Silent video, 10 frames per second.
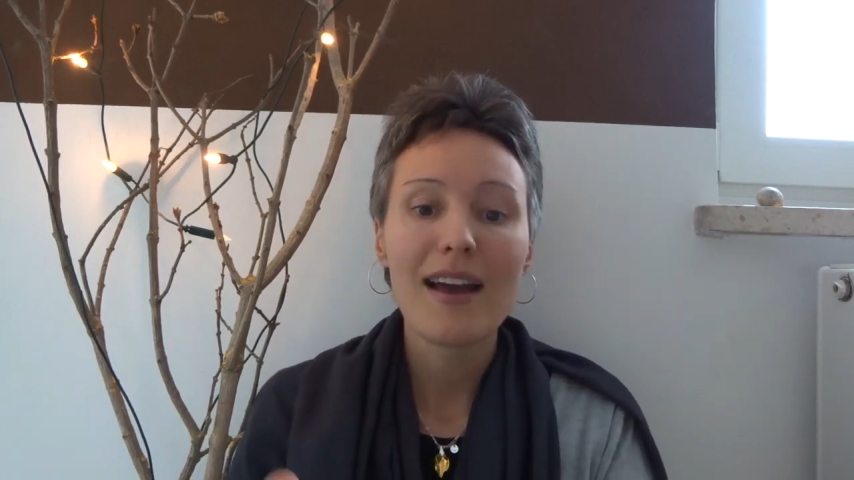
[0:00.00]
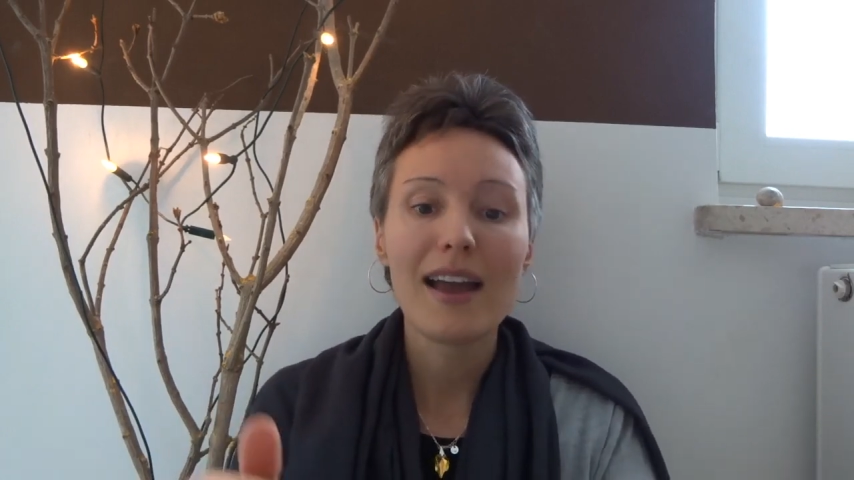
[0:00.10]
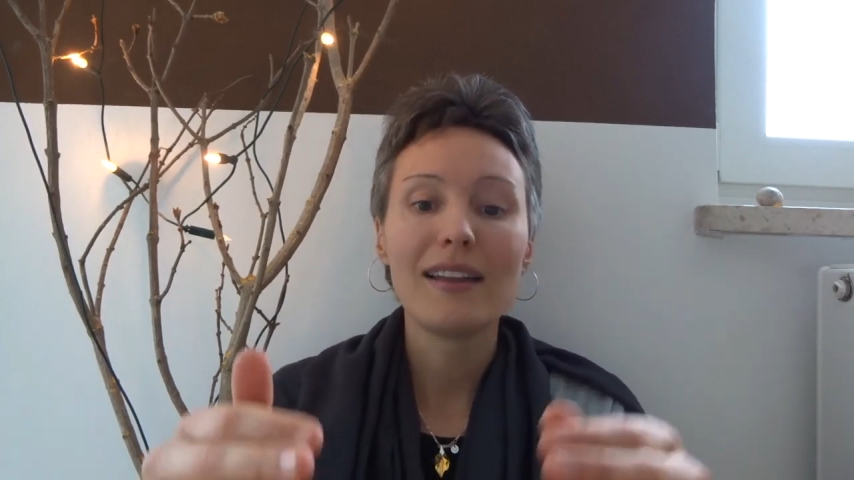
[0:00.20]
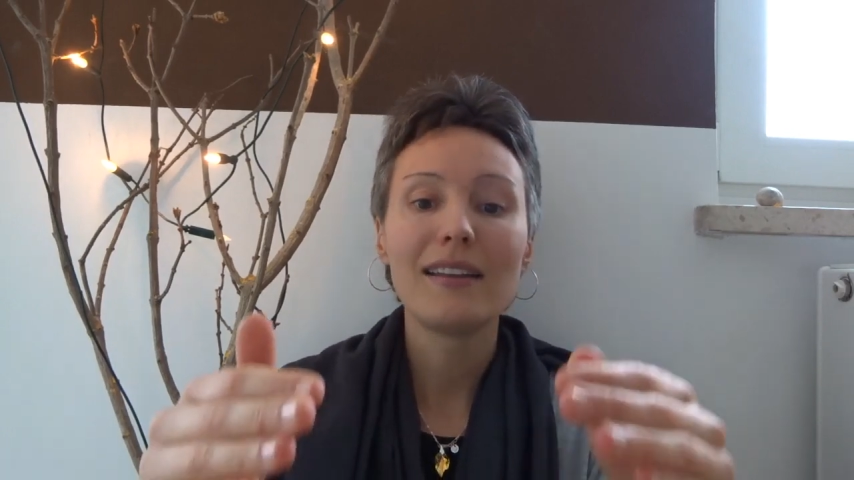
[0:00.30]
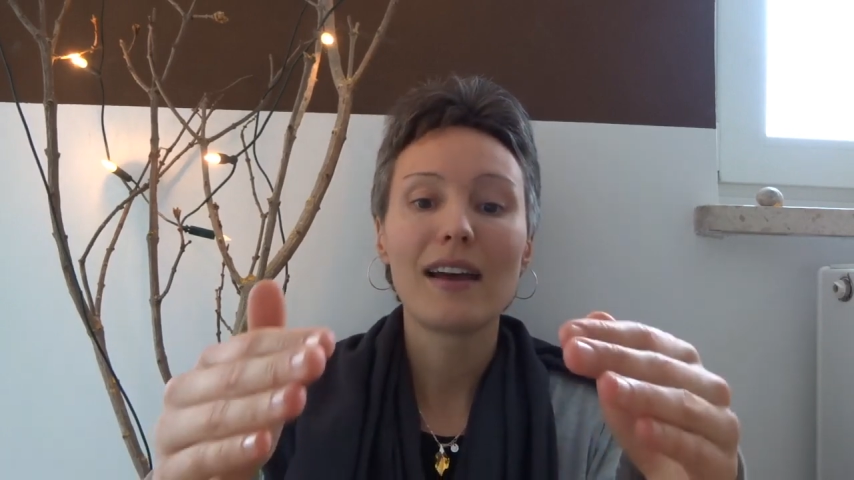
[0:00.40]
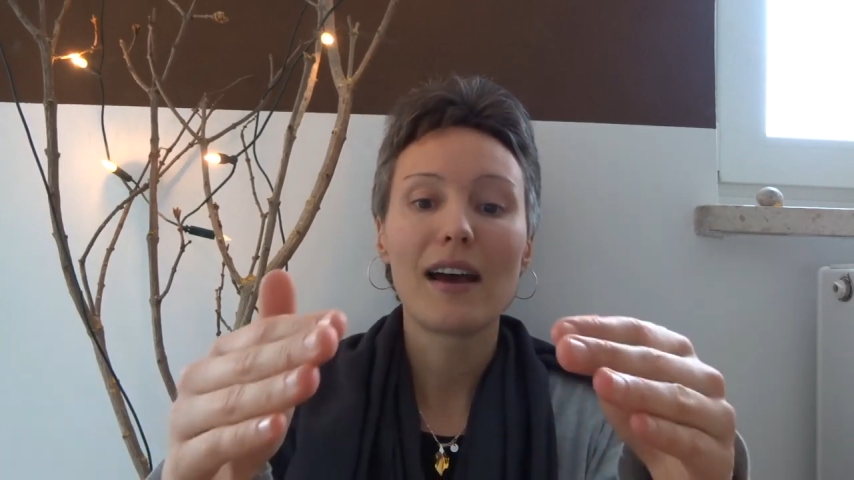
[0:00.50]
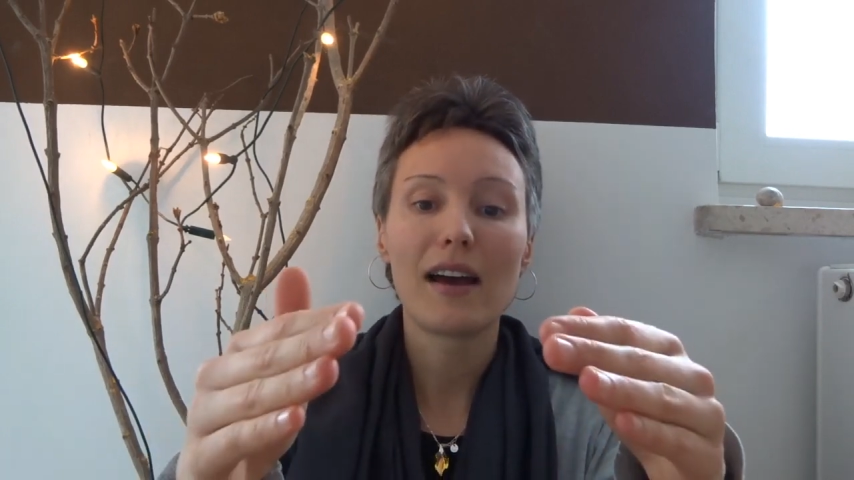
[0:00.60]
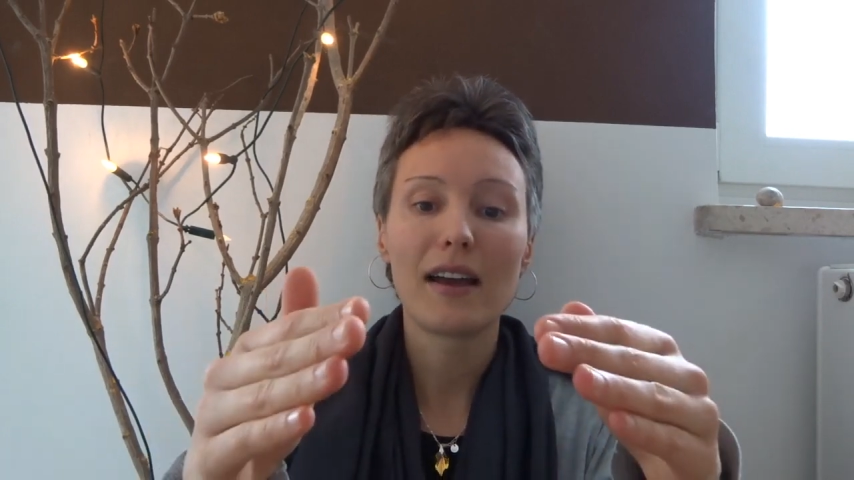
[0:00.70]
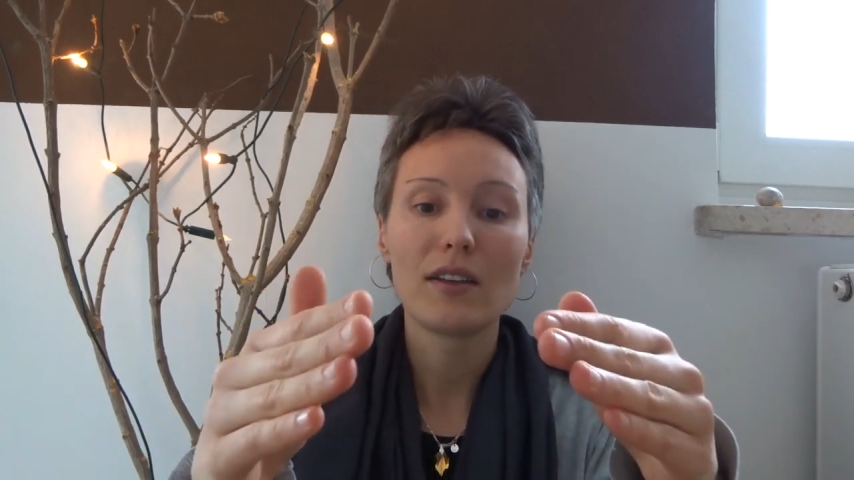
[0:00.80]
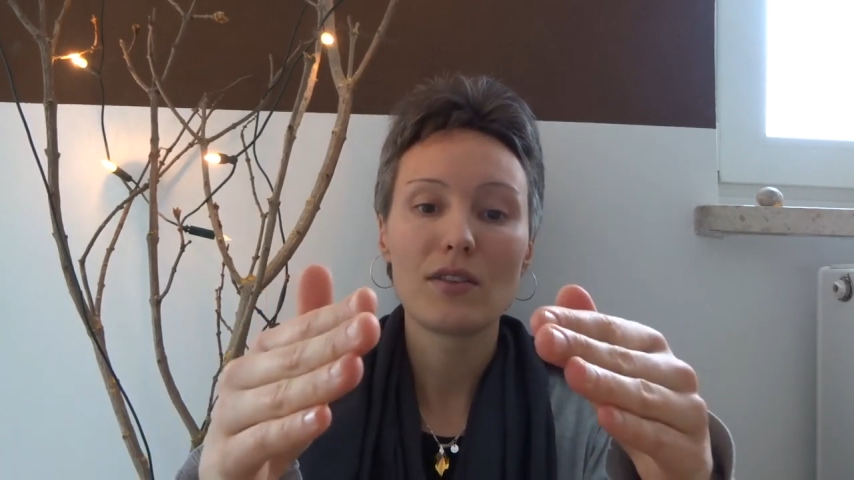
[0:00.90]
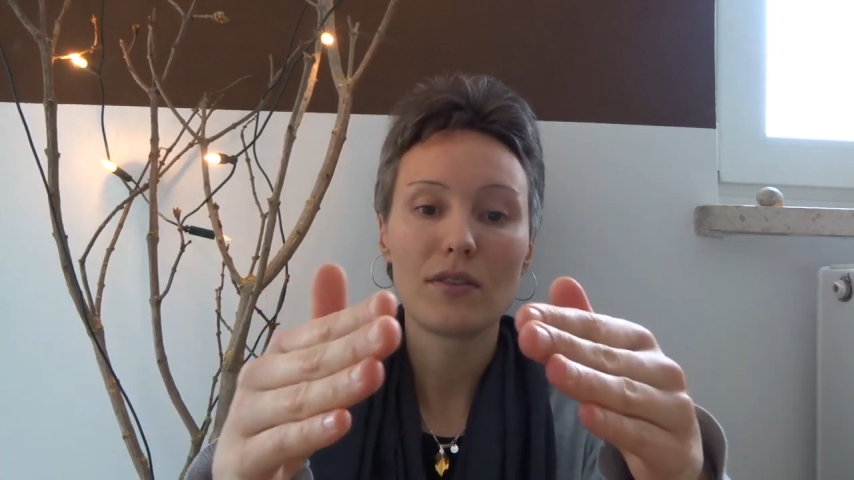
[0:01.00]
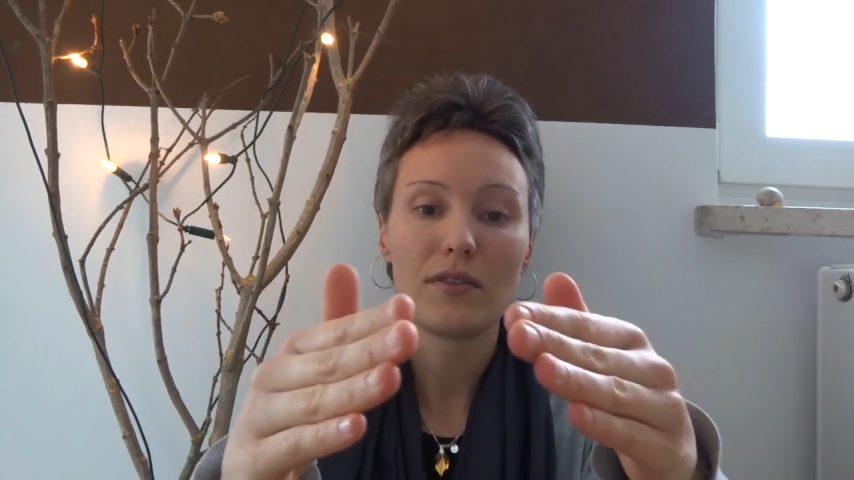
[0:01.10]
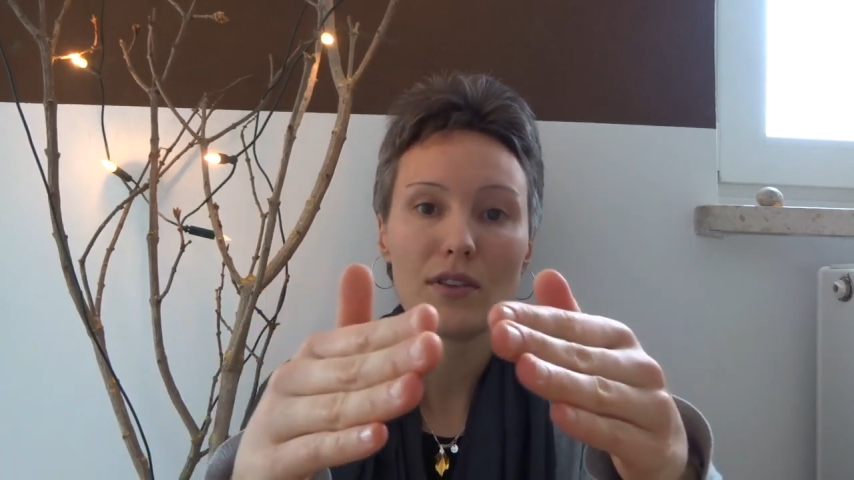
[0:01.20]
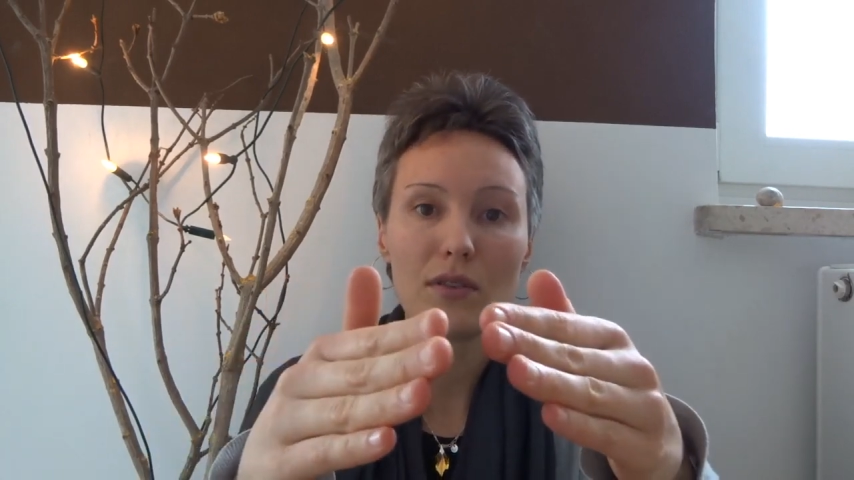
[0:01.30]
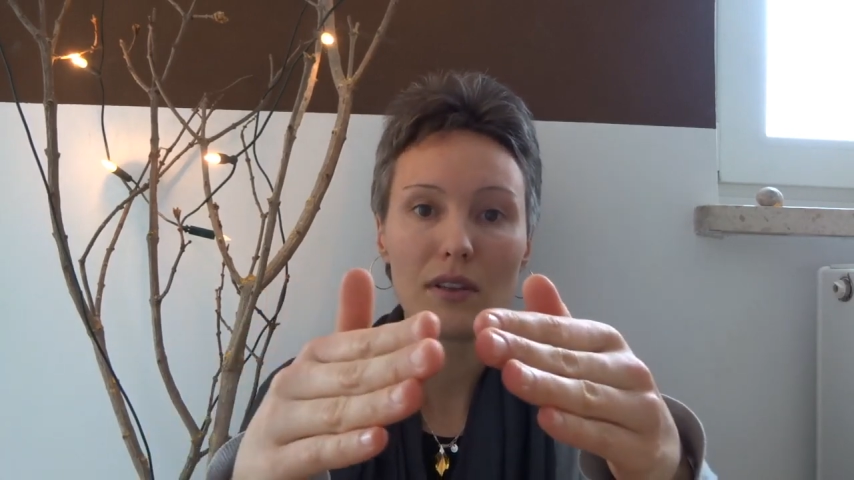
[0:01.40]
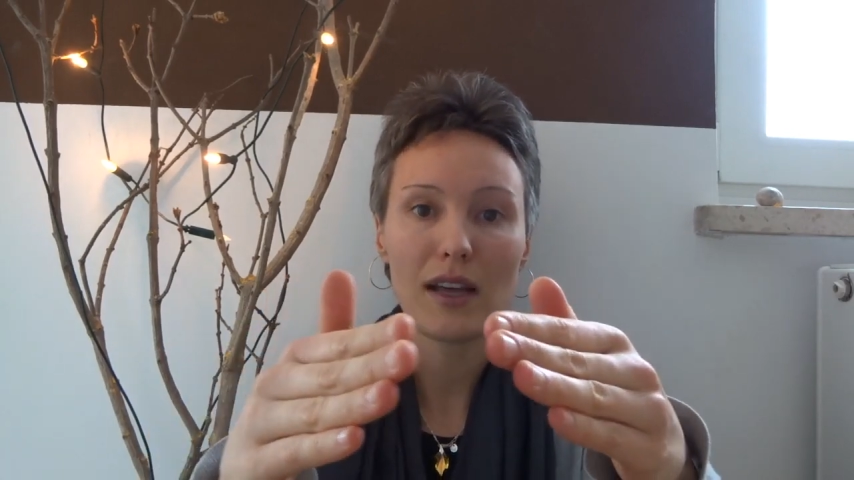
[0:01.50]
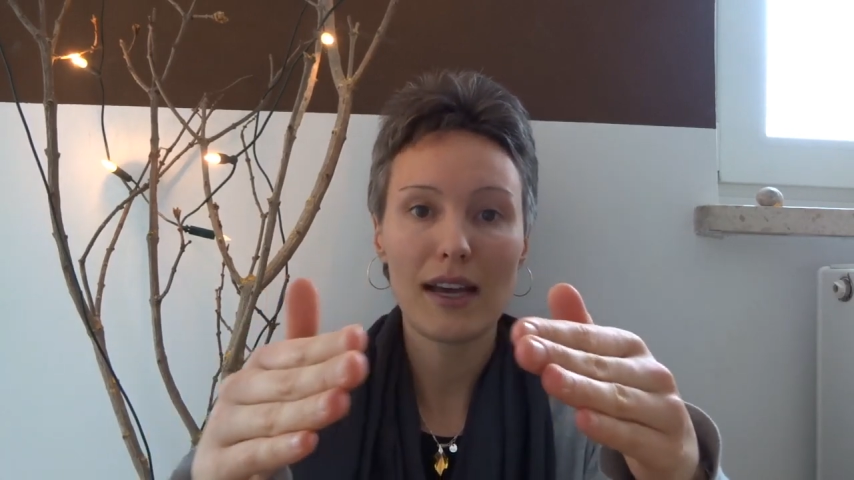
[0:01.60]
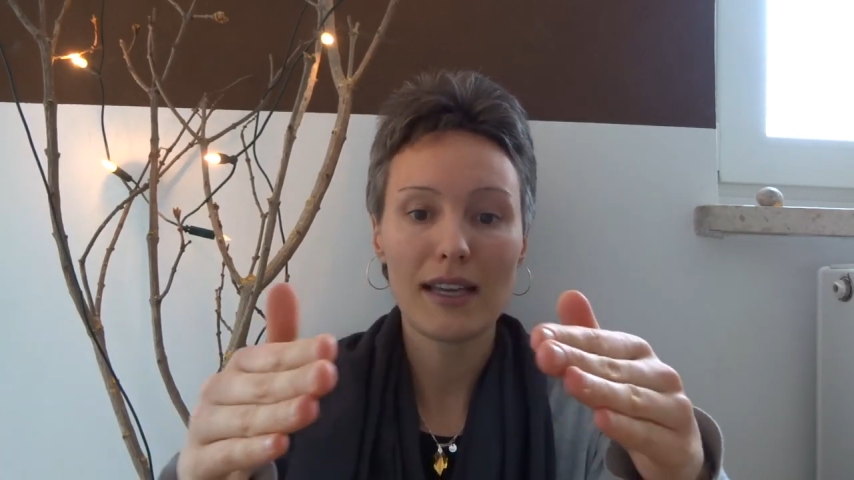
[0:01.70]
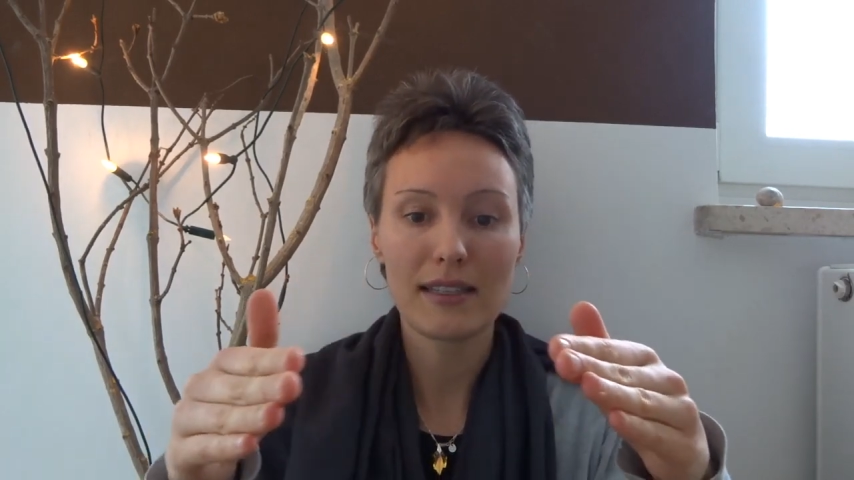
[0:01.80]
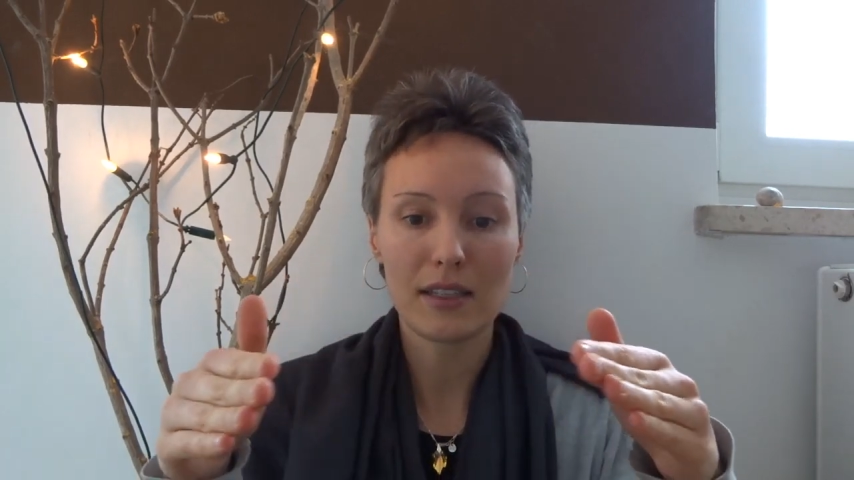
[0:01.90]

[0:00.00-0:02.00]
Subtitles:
and I should visualize